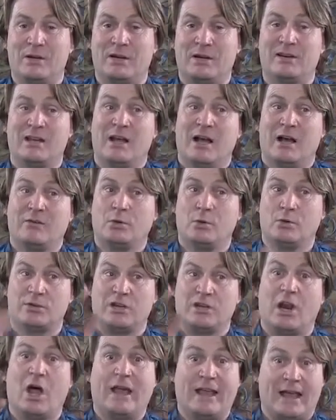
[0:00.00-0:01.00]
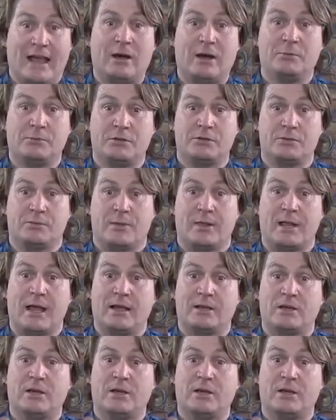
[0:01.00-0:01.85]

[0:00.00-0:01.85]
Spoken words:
And of course light helps us with that.